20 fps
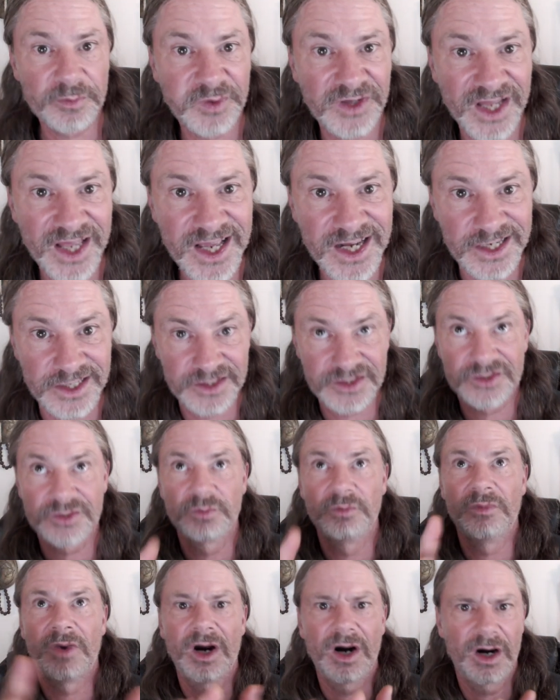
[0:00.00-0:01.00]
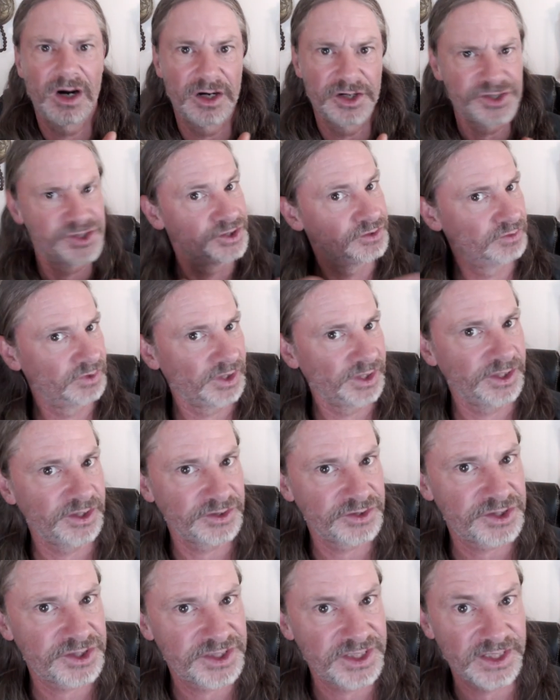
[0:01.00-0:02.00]
planets, Mars, you really
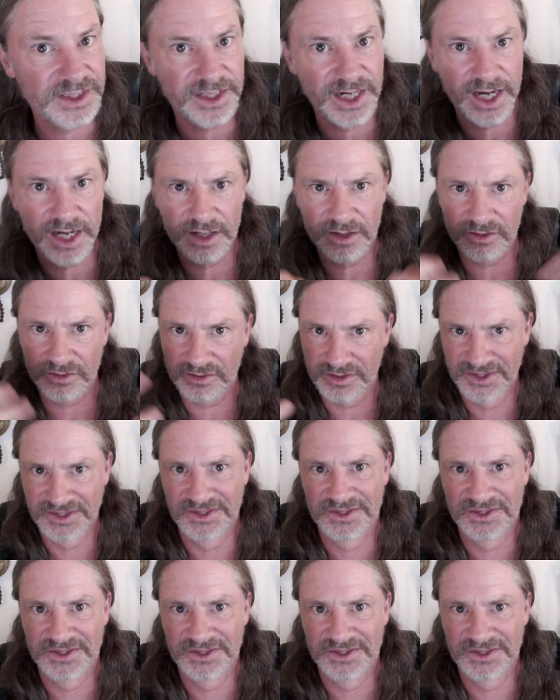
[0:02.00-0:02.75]
understand how